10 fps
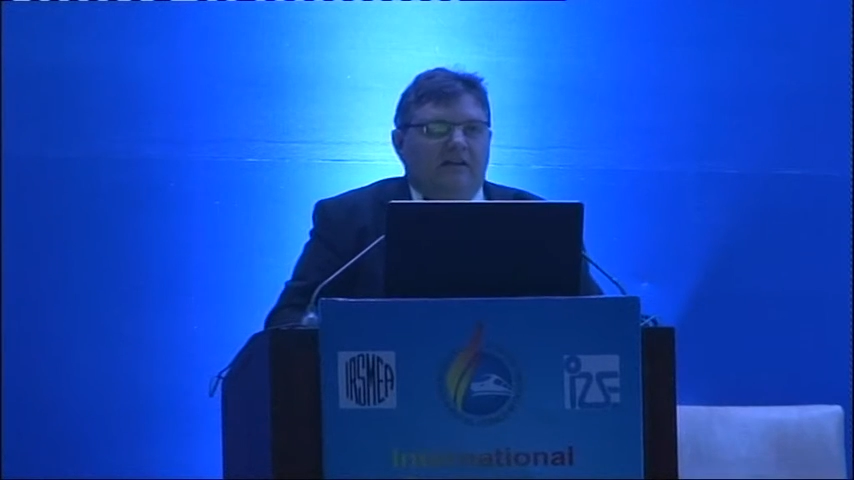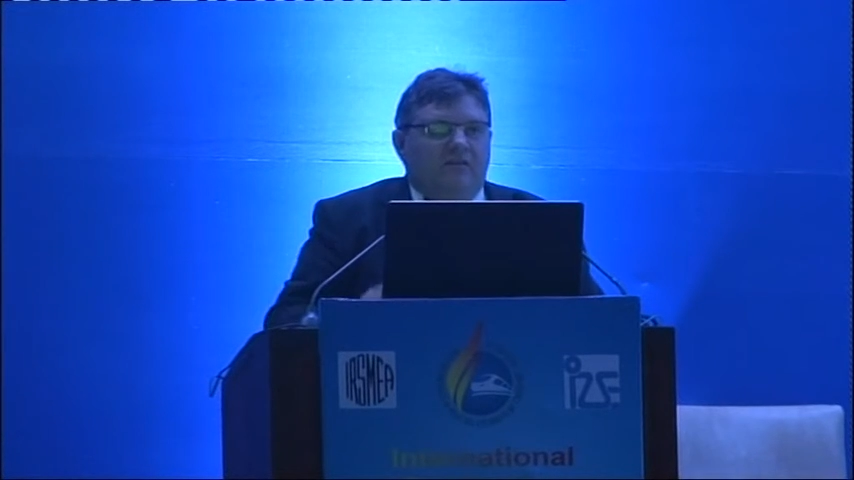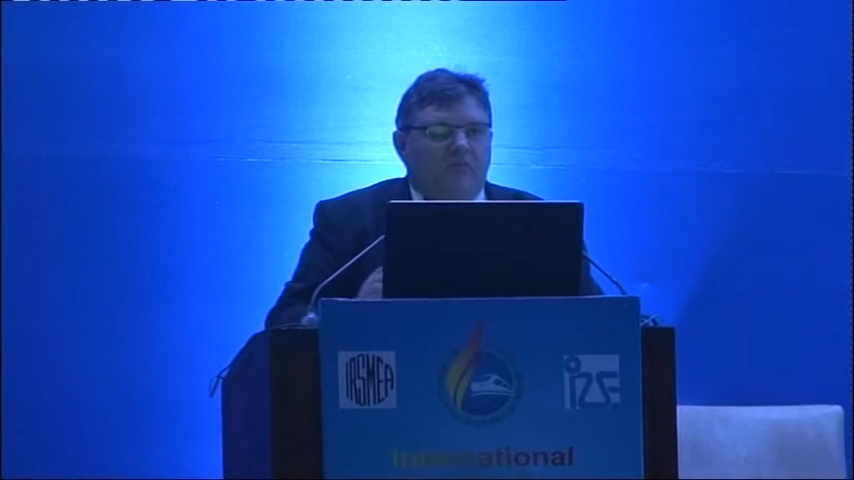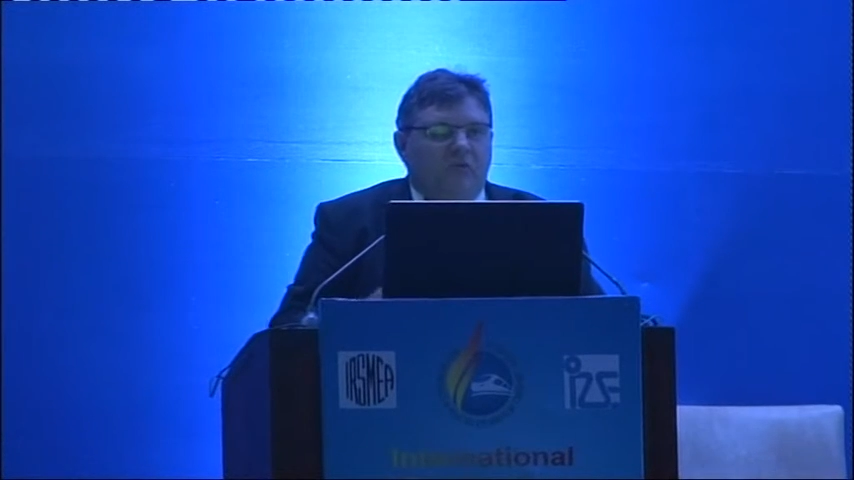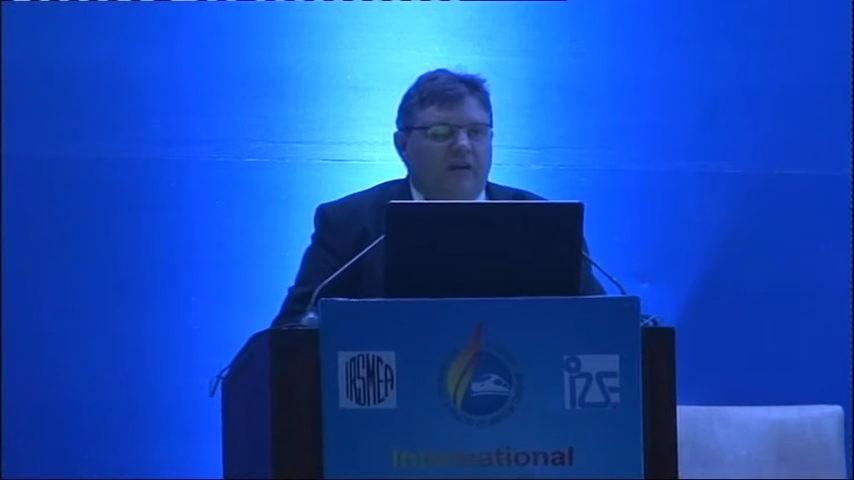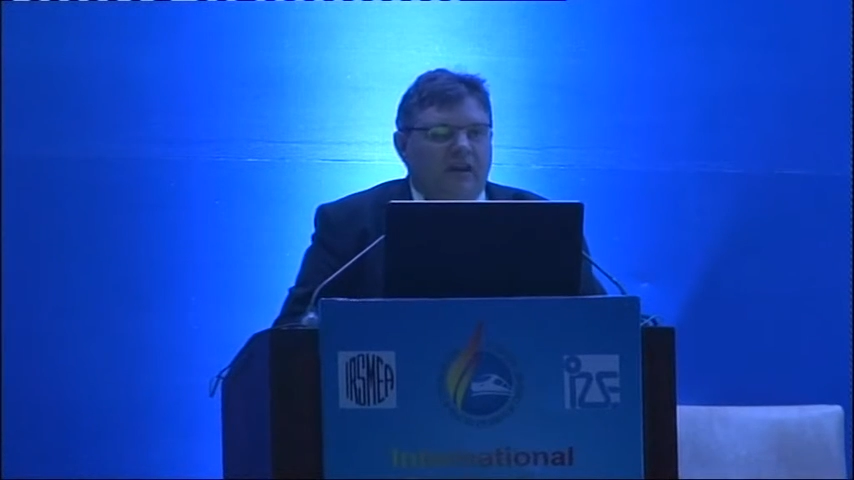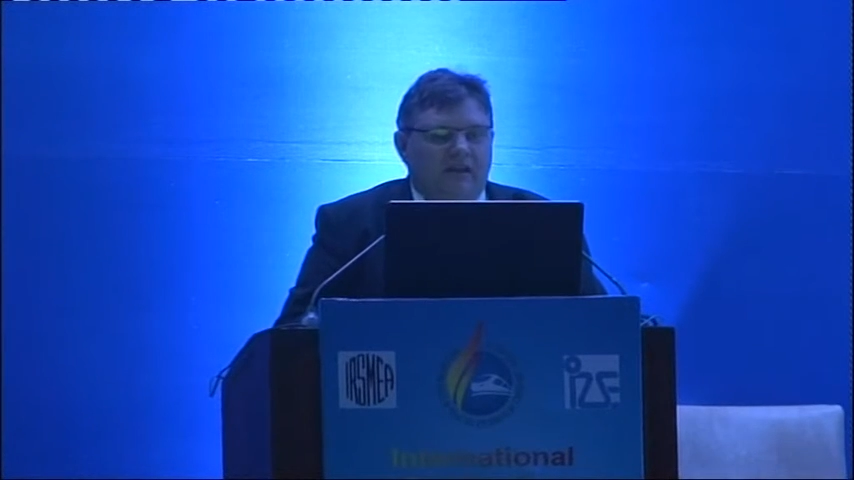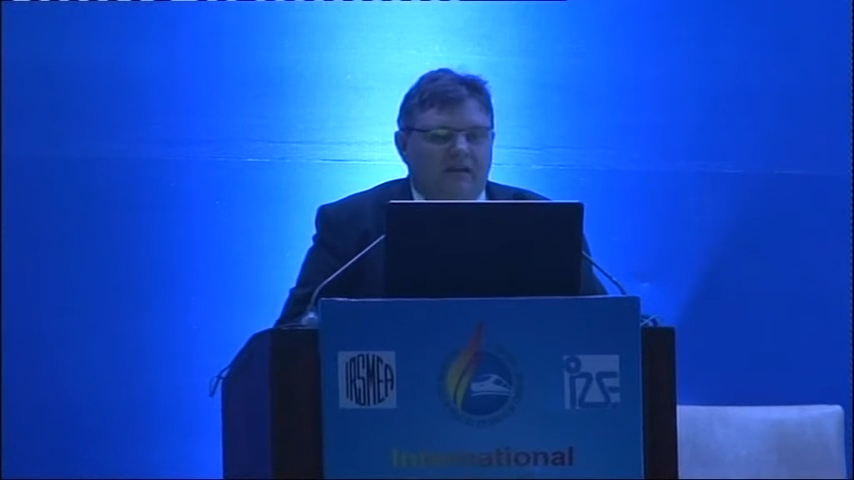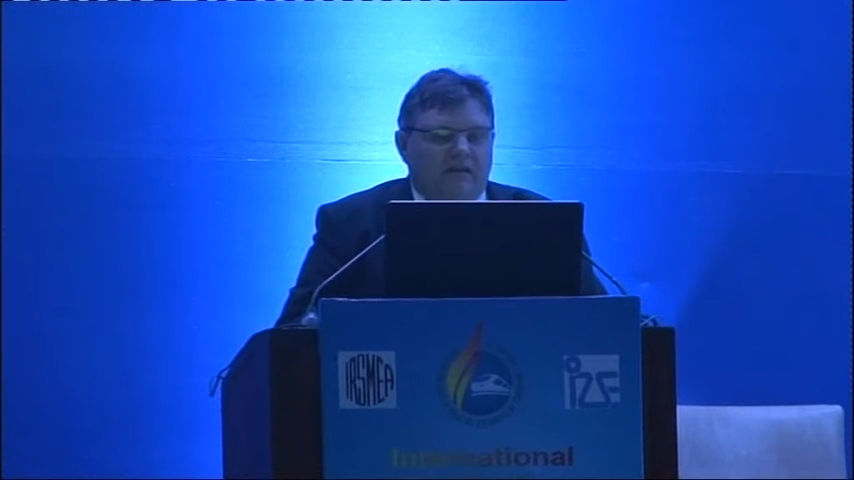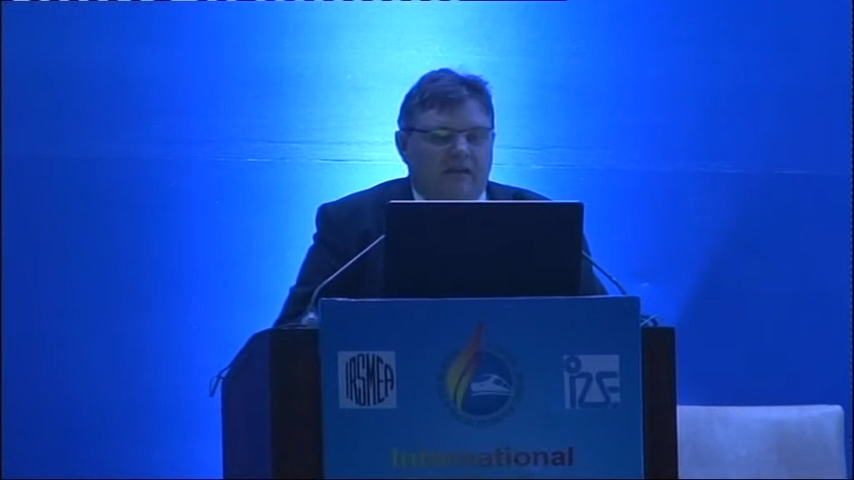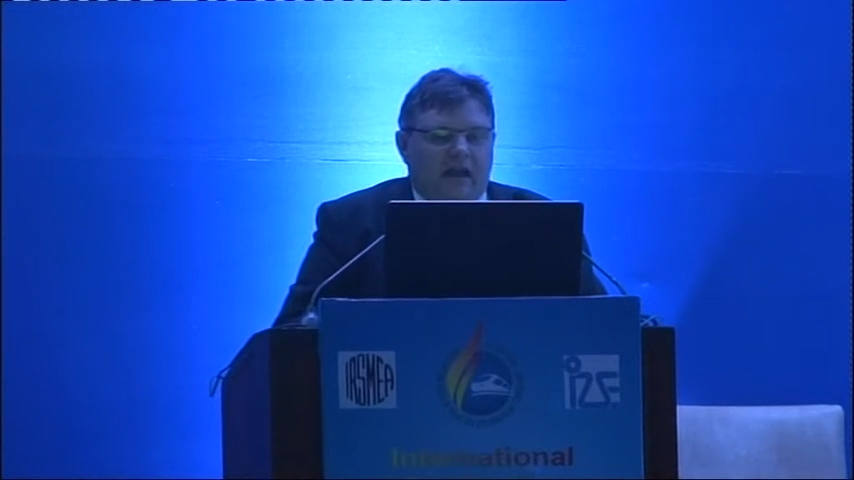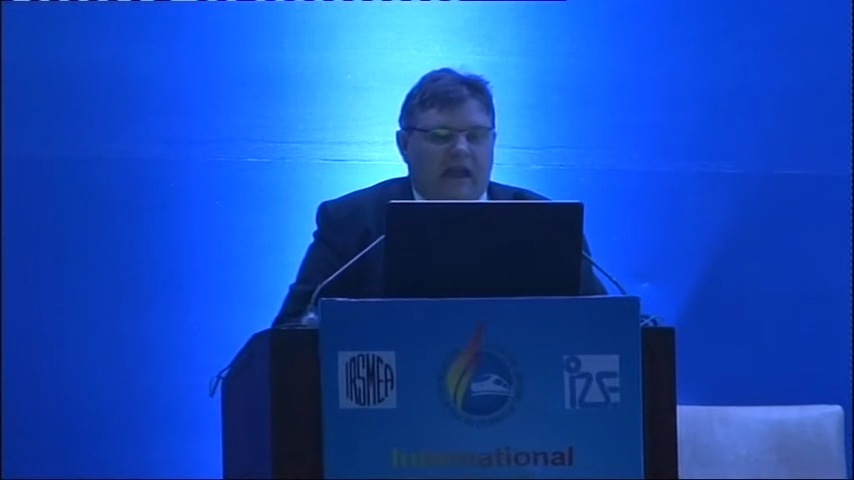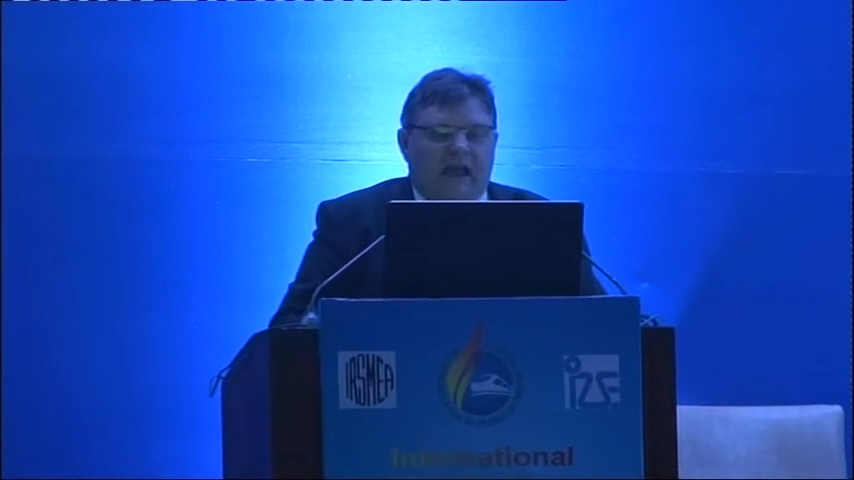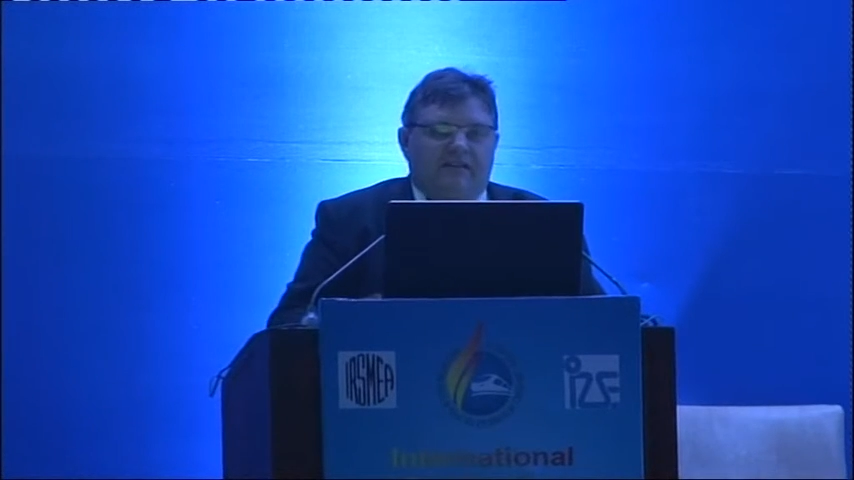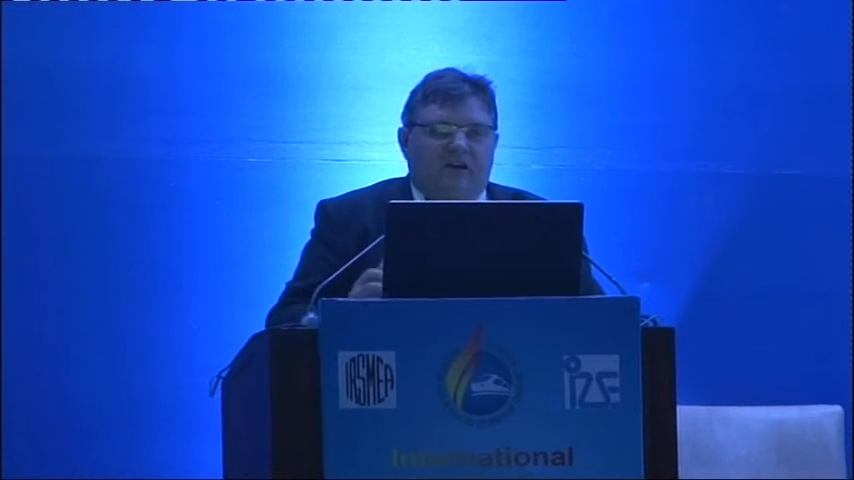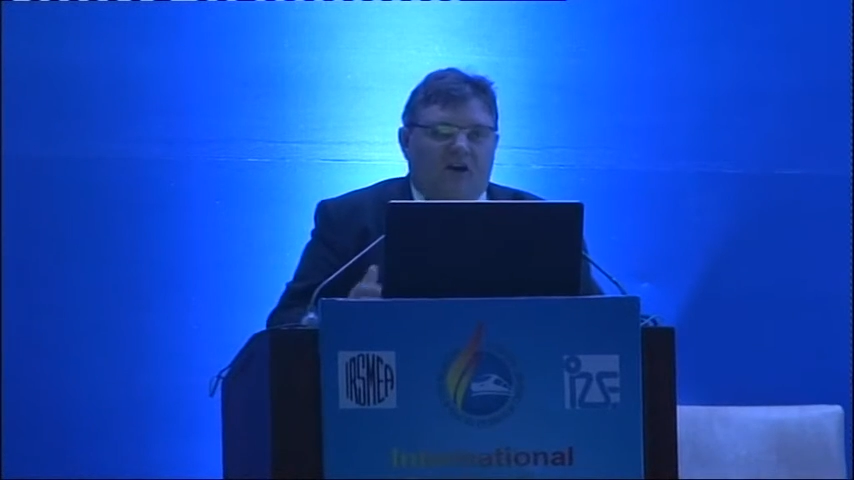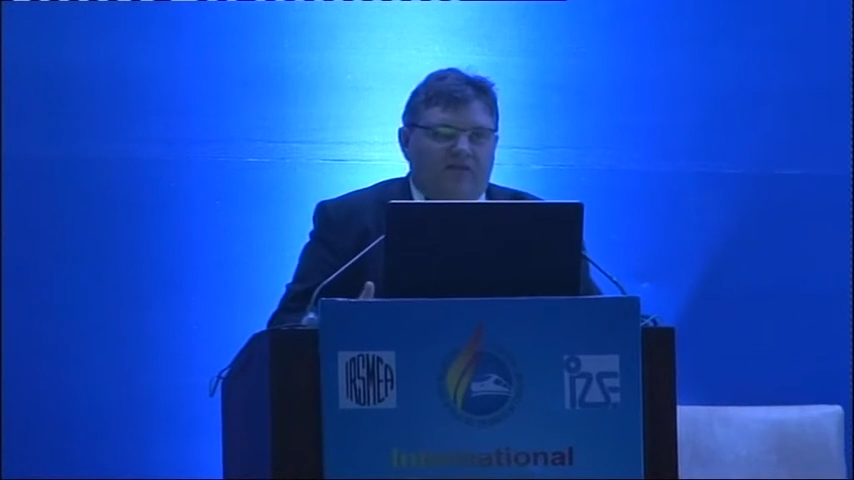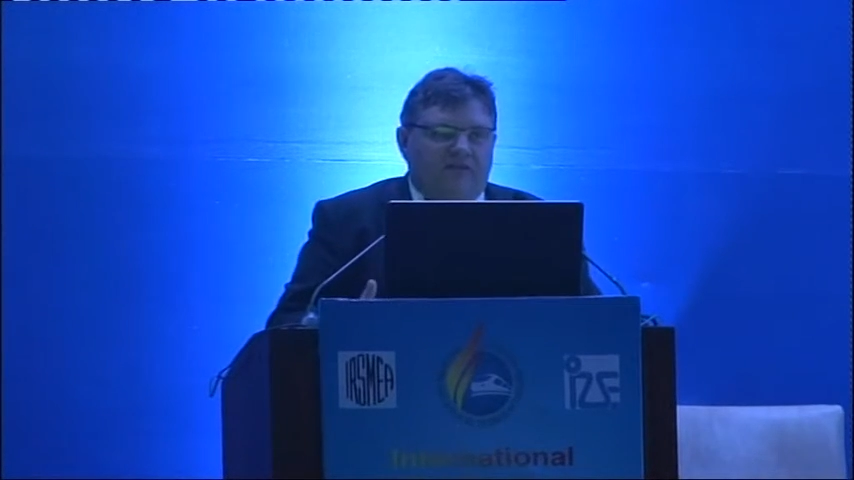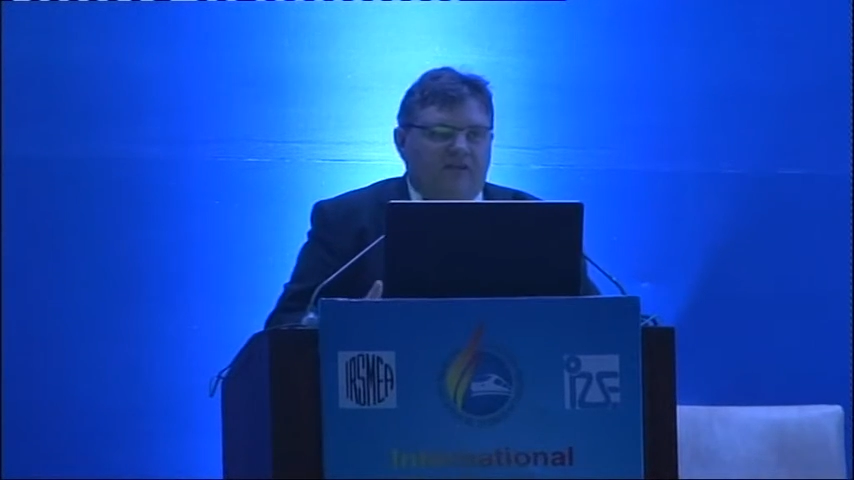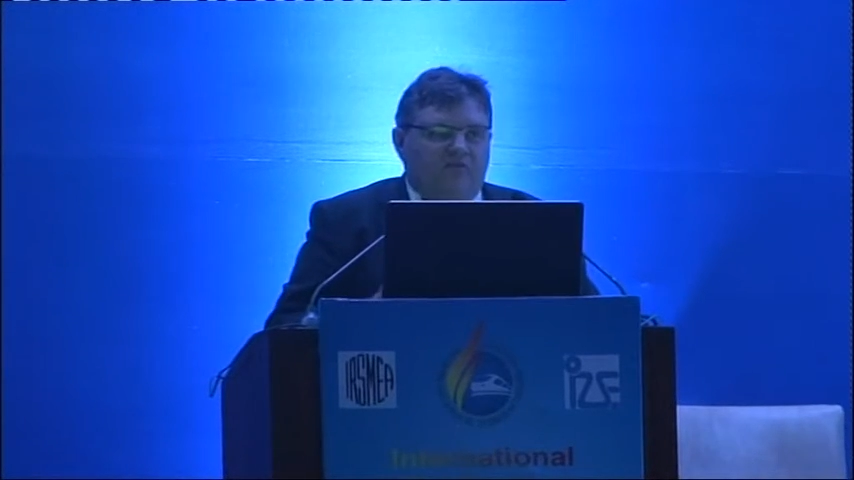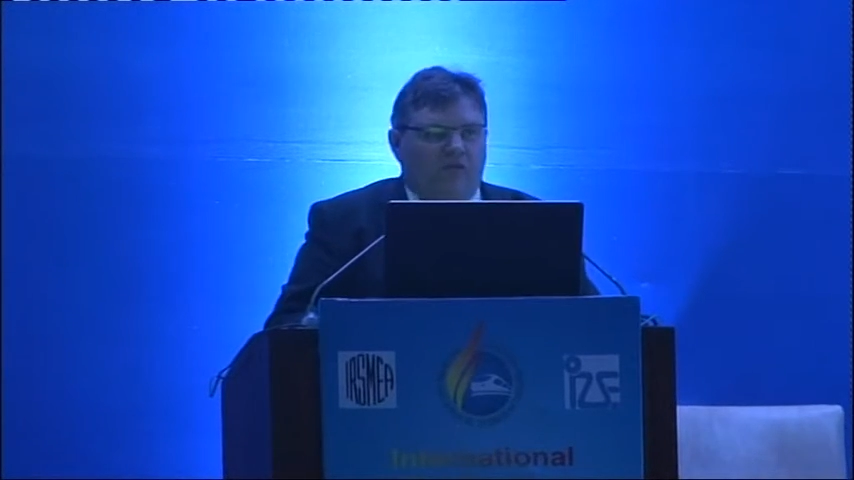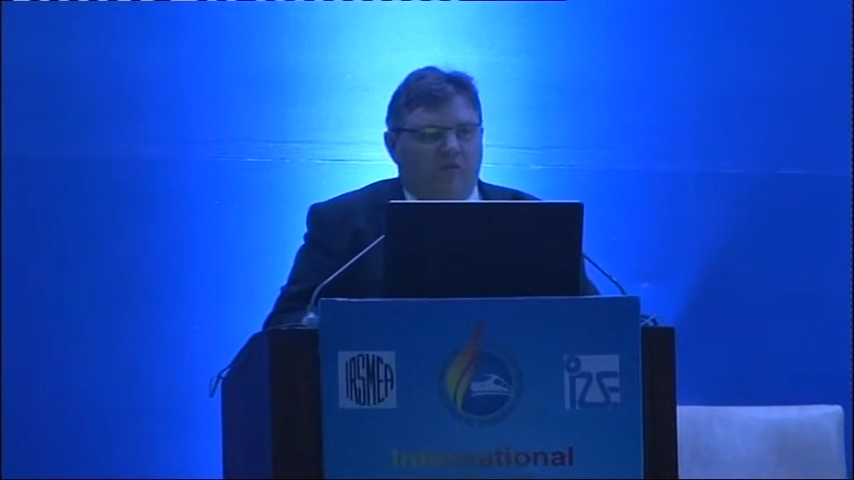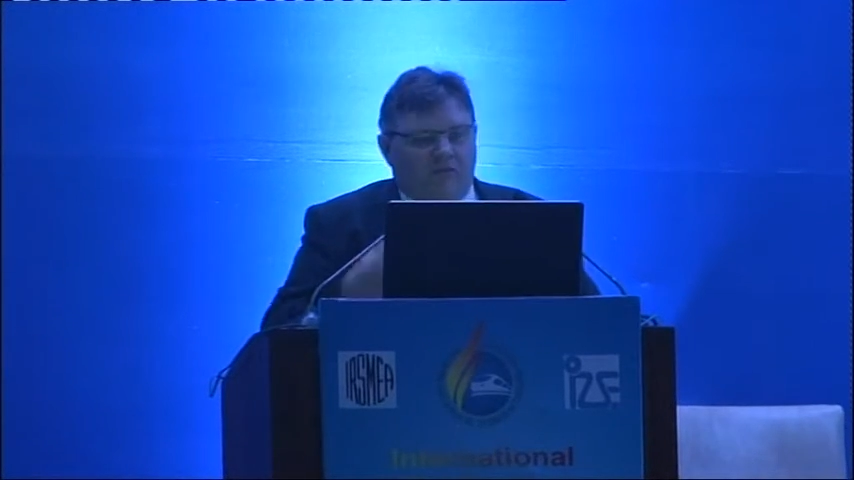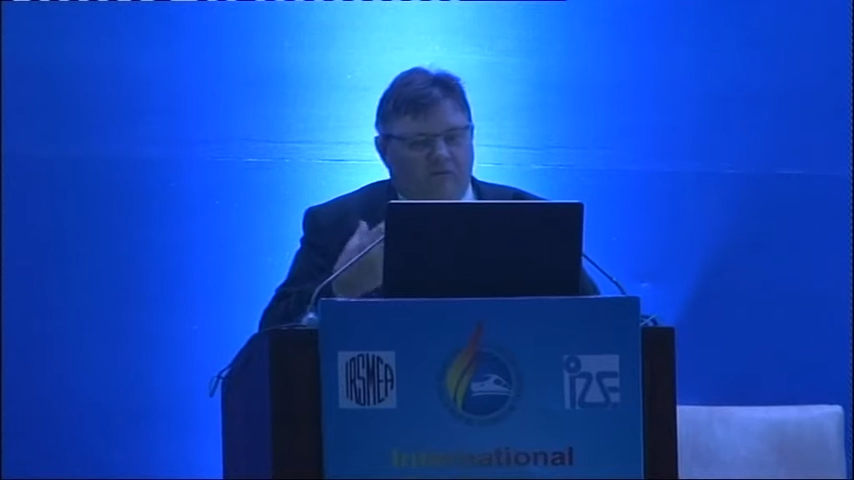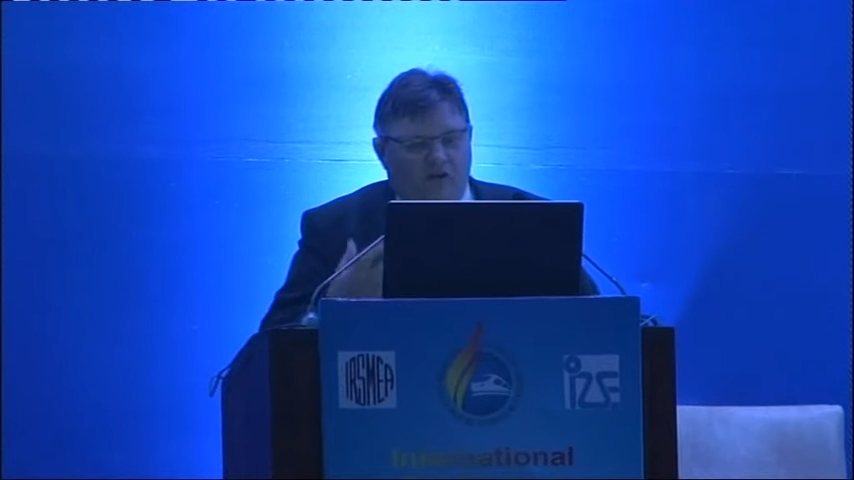the bogie has a hunting problem,